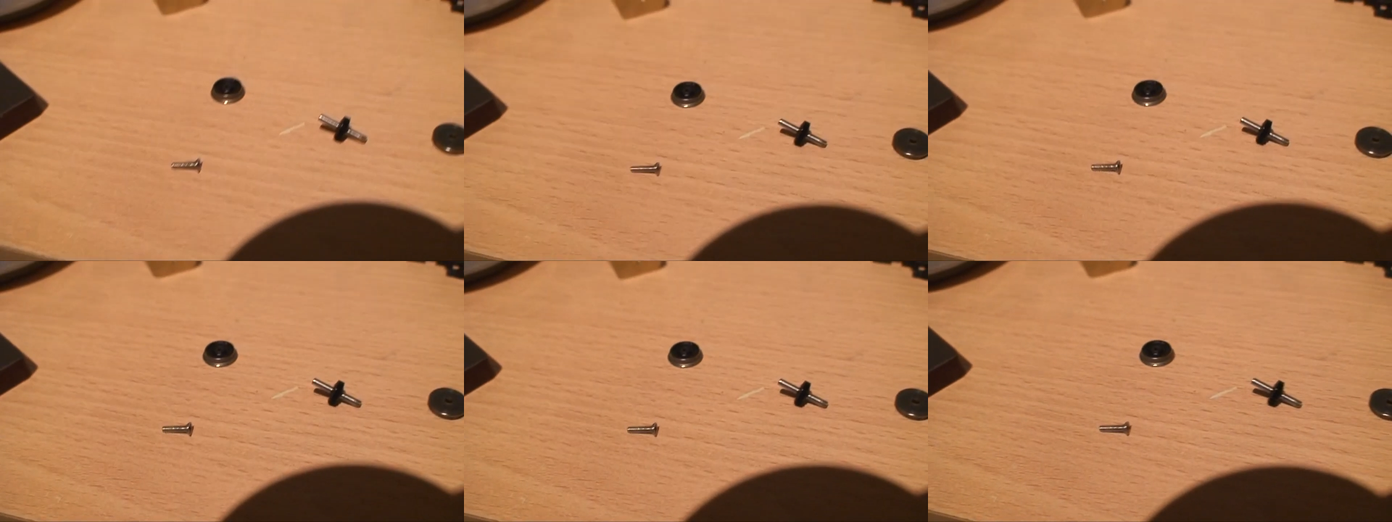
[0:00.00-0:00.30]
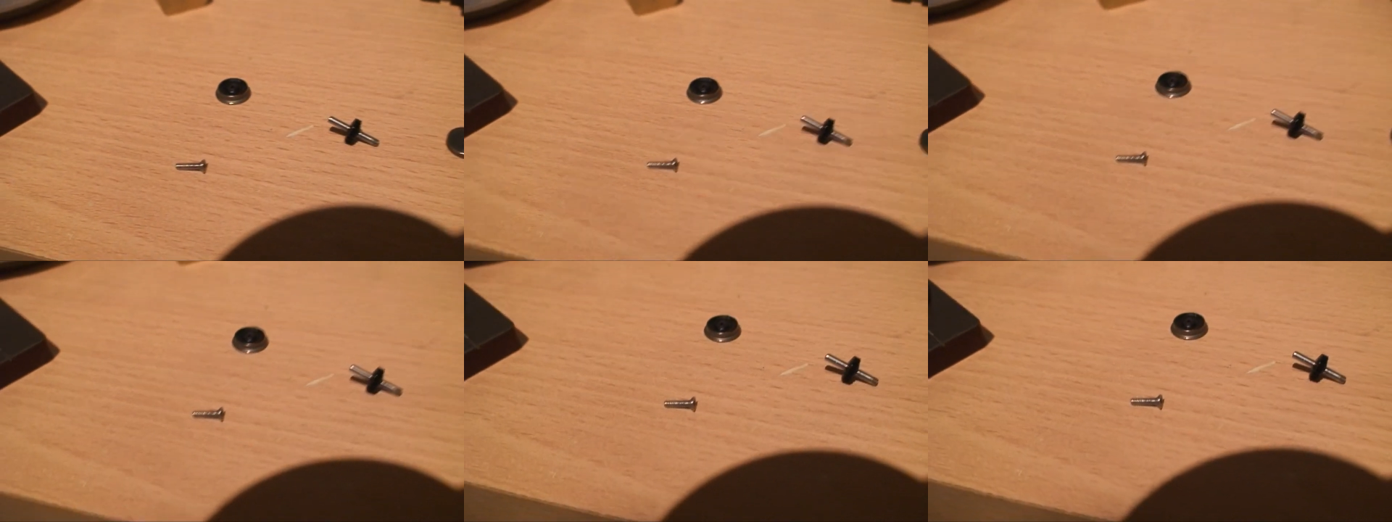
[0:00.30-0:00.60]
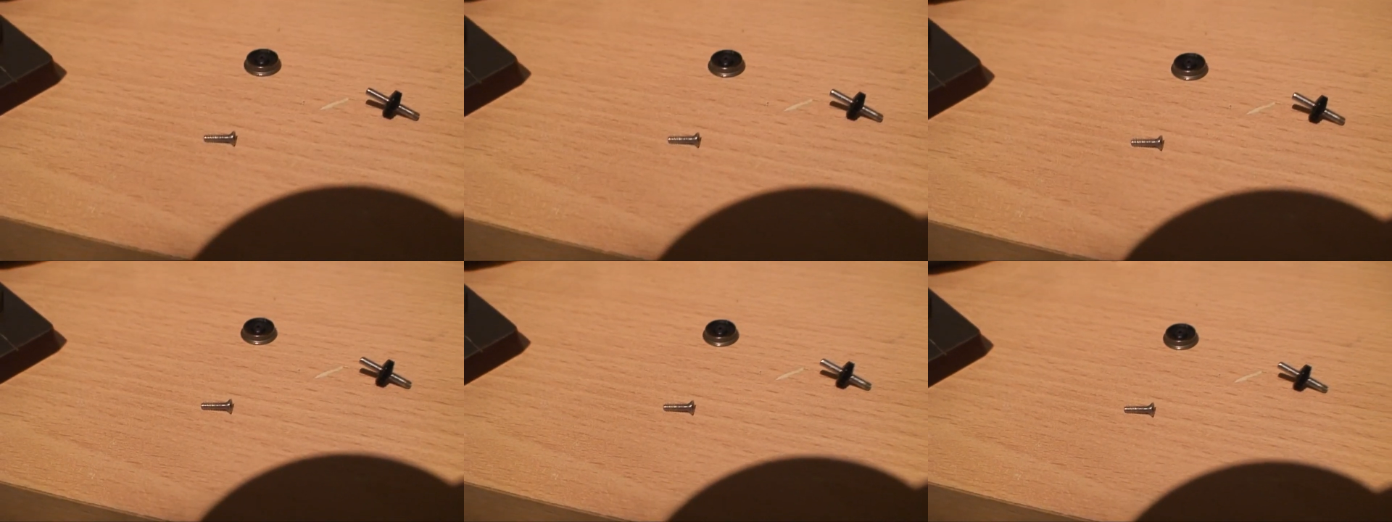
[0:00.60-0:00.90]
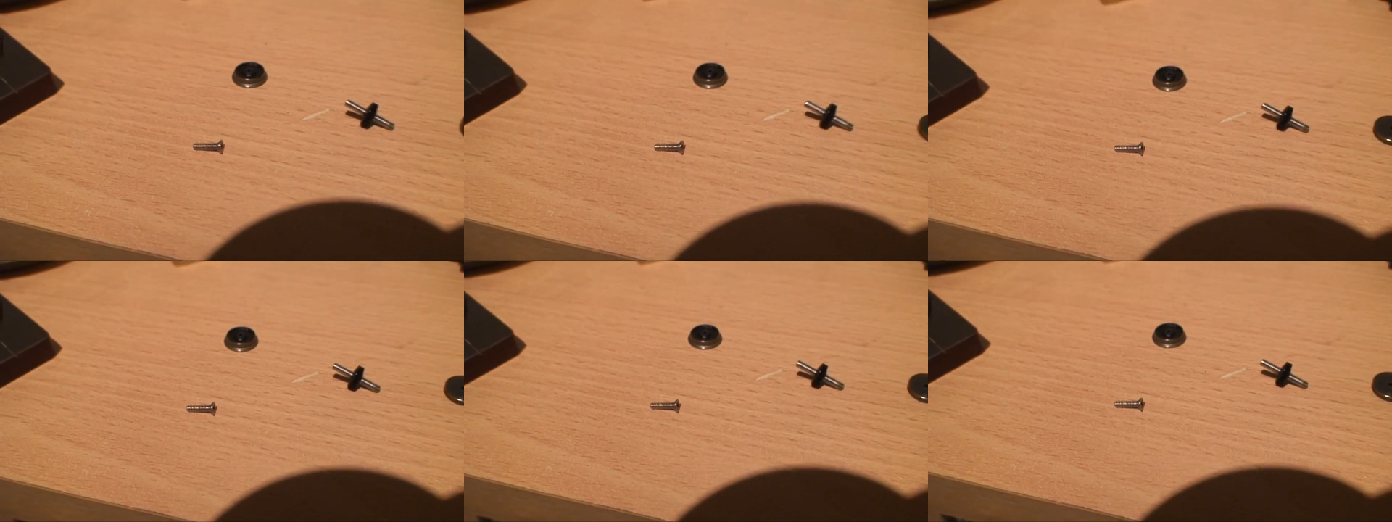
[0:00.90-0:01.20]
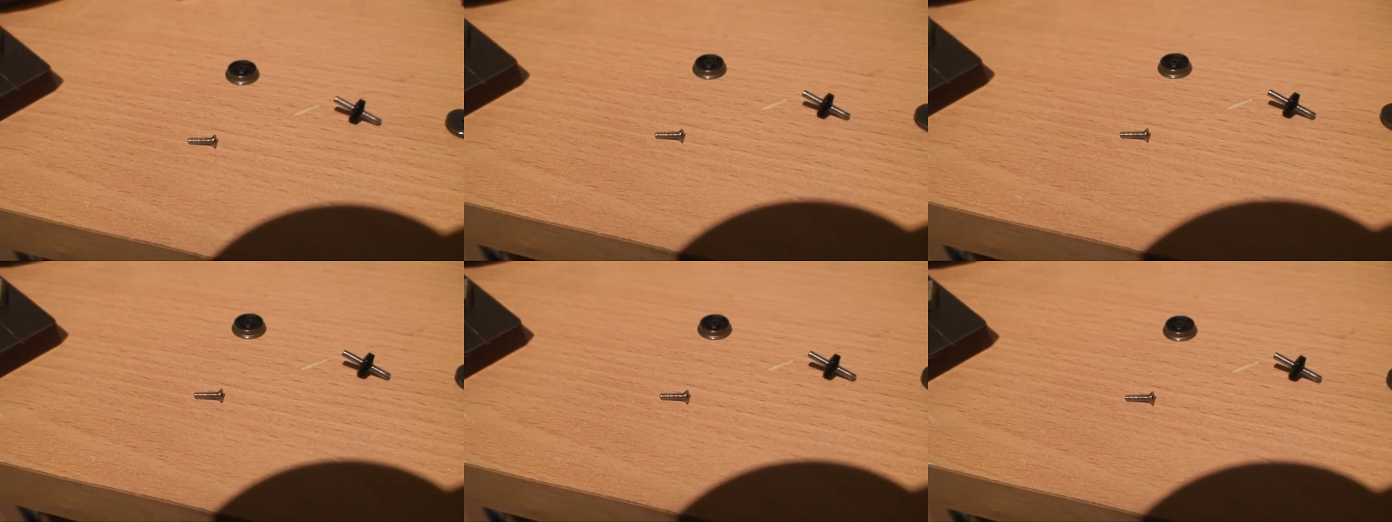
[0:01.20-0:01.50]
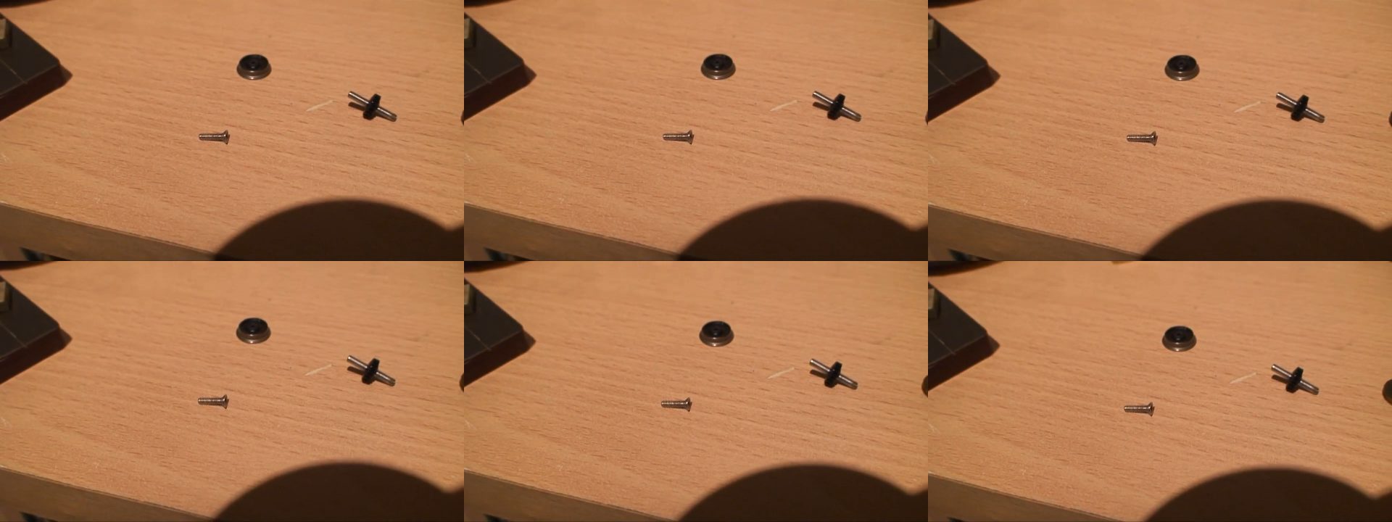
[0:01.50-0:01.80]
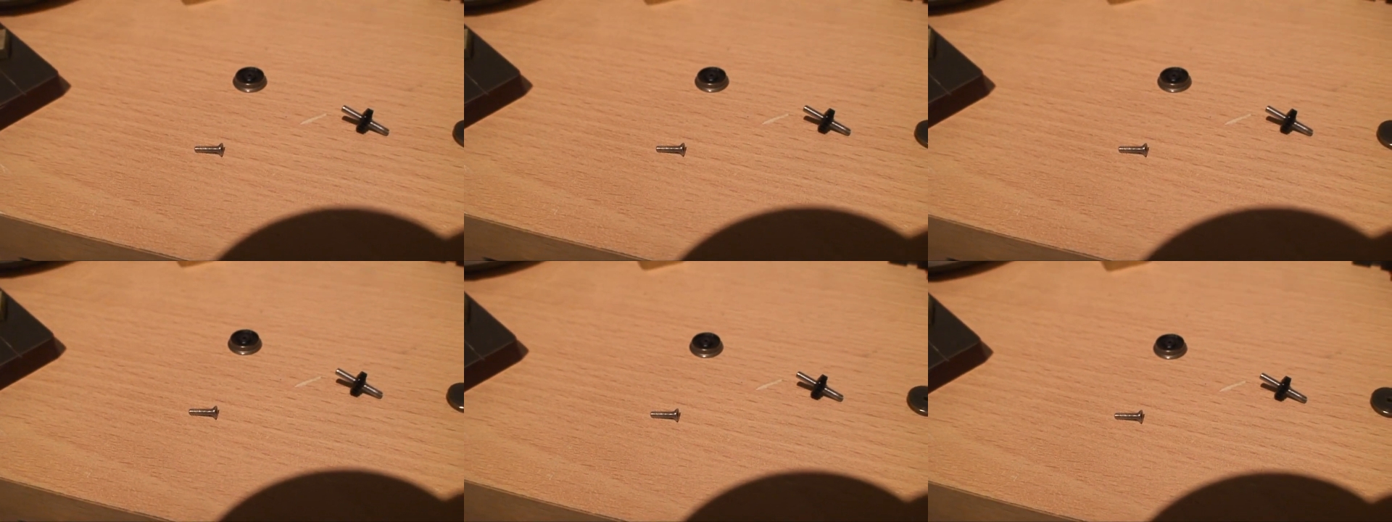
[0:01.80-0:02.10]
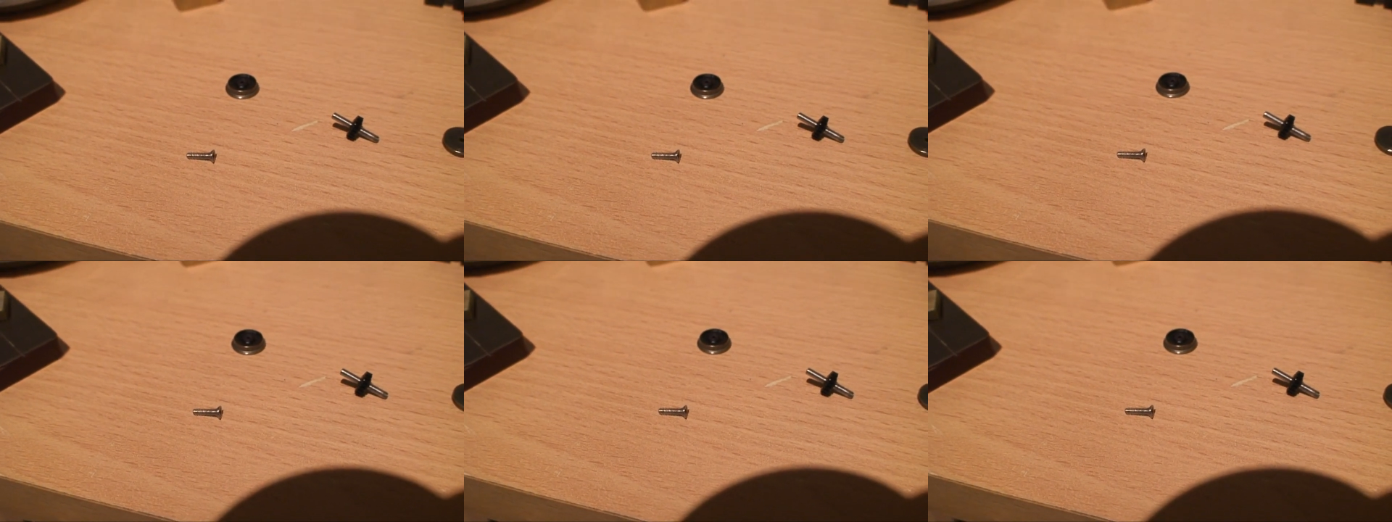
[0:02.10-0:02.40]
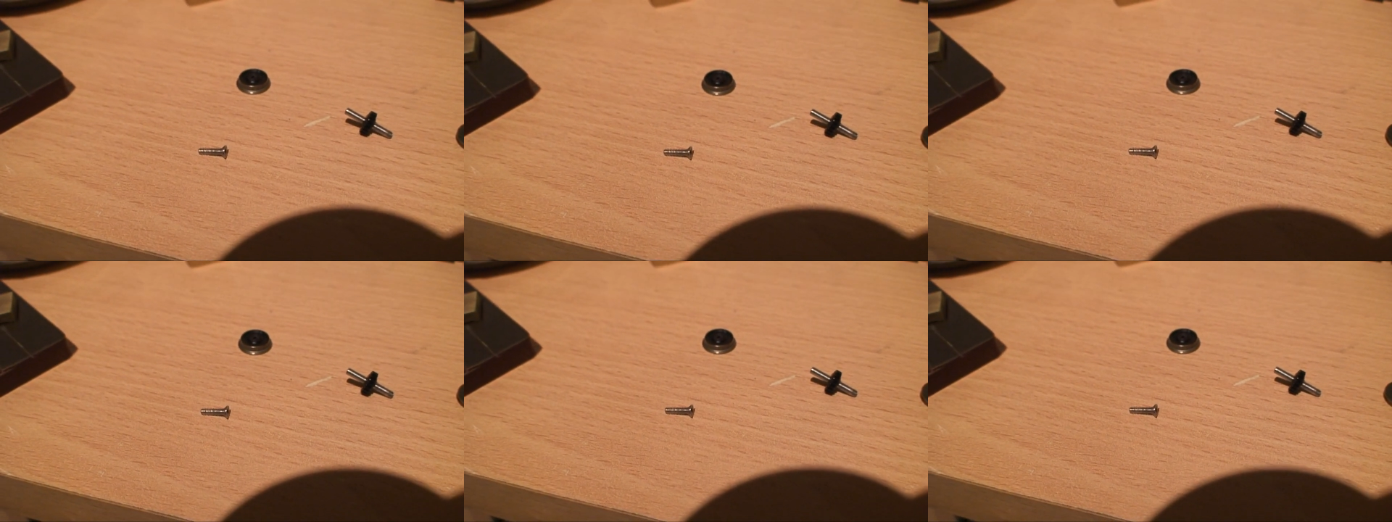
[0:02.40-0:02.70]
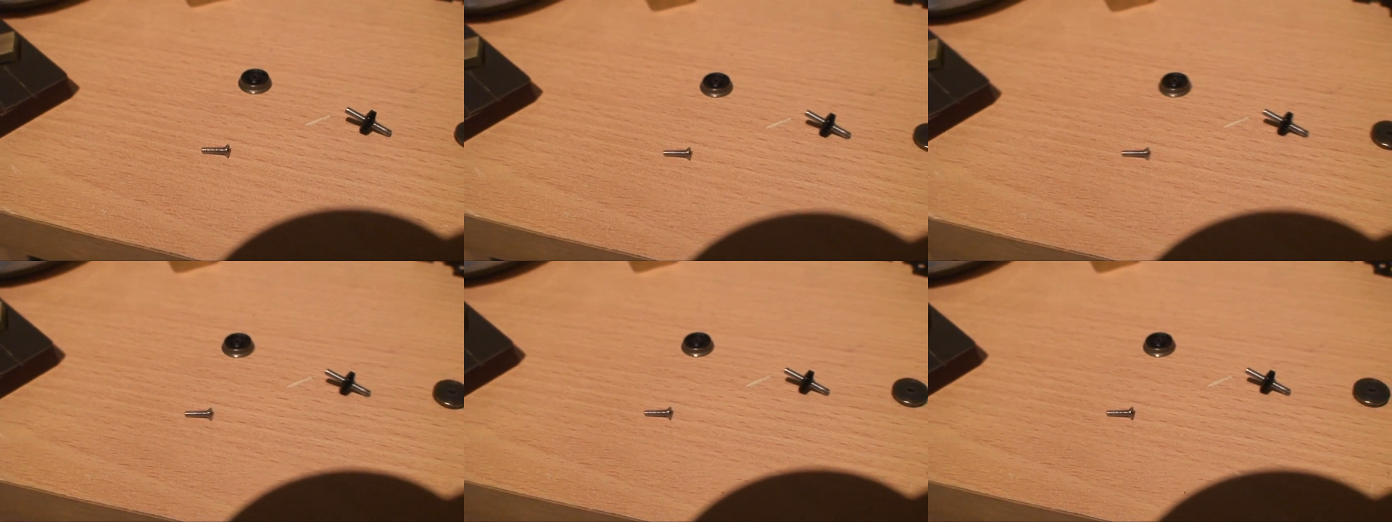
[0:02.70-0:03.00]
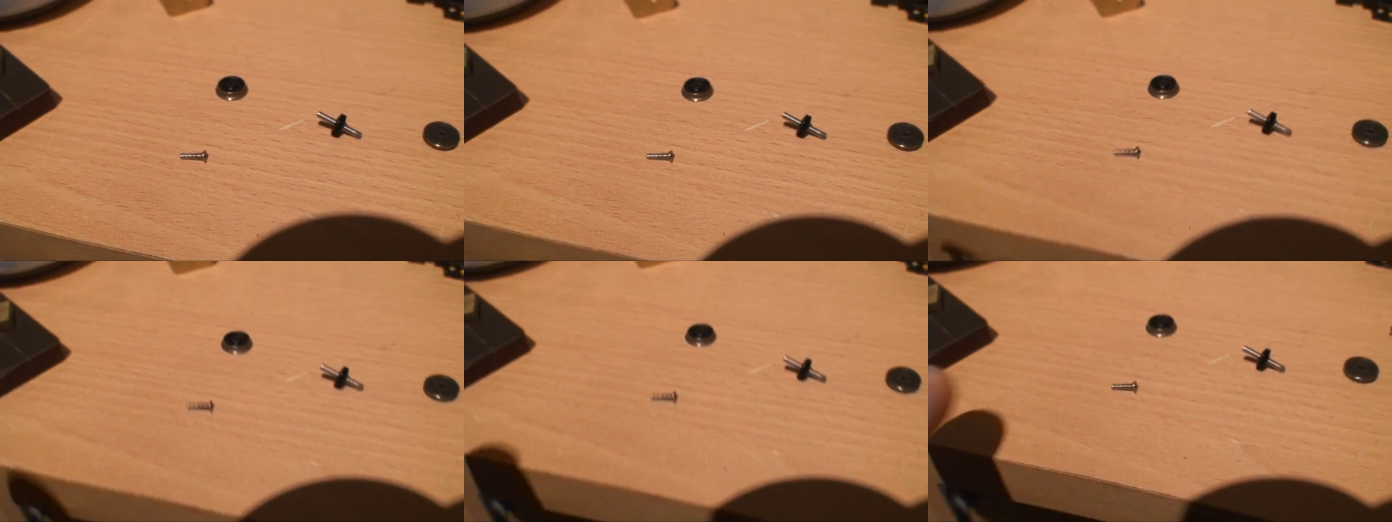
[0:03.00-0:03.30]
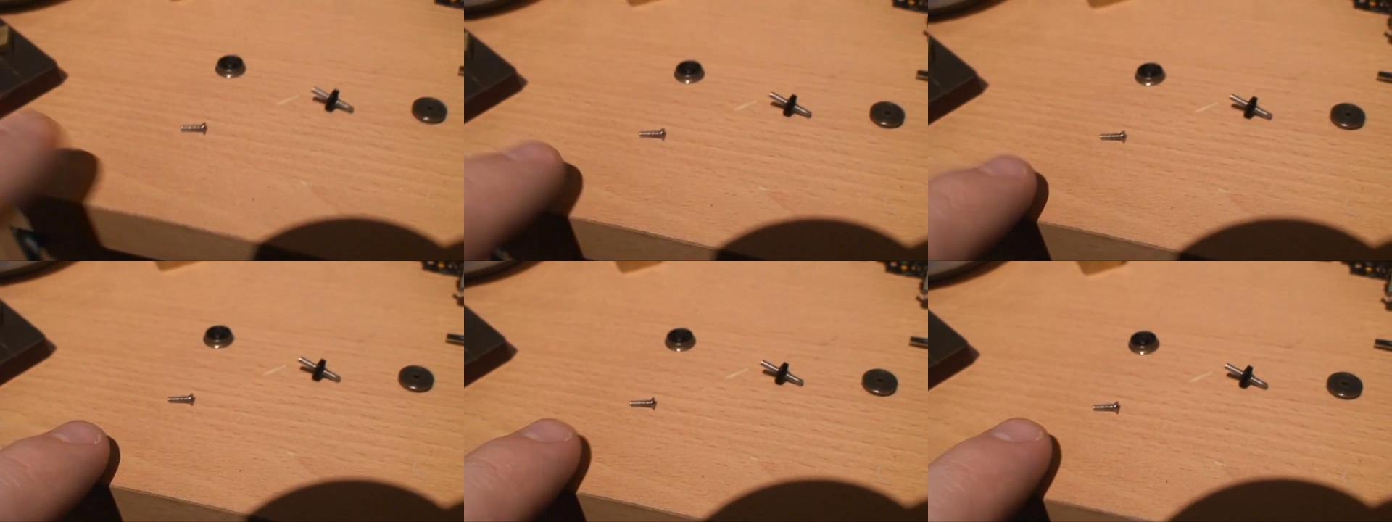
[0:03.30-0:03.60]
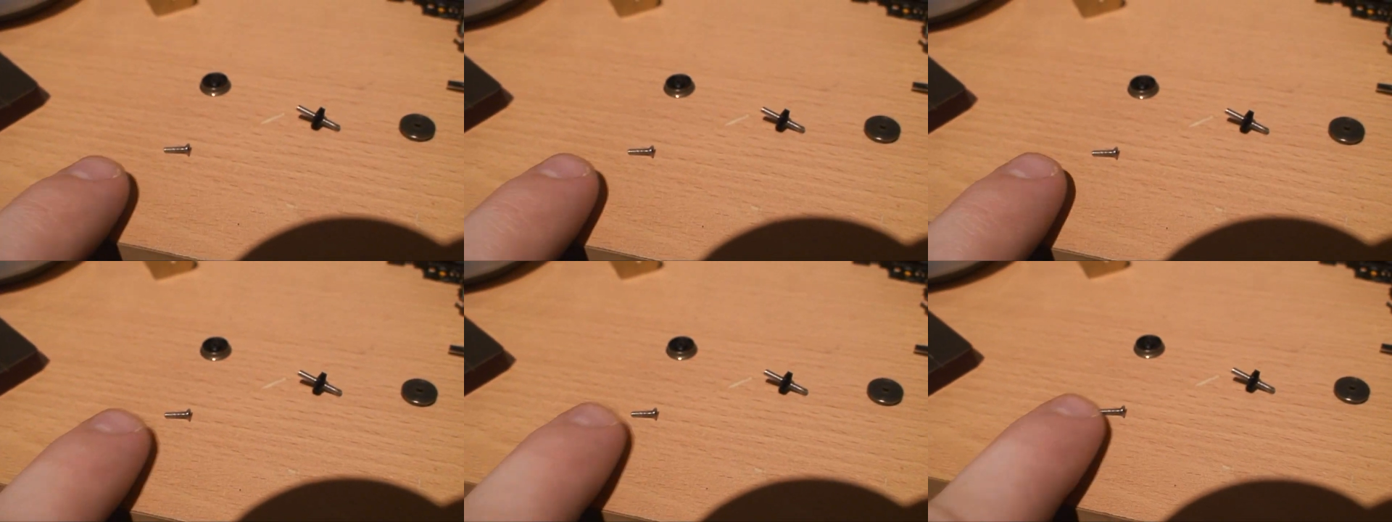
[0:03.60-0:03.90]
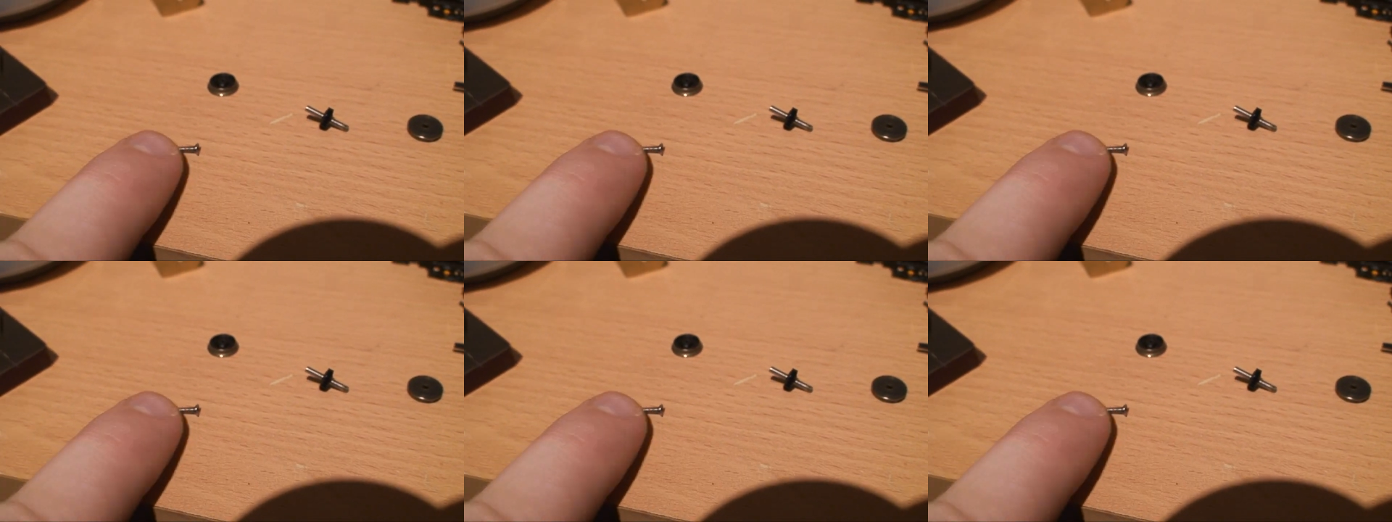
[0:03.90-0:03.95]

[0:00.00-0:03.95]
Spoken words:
[unreadable: no face in view]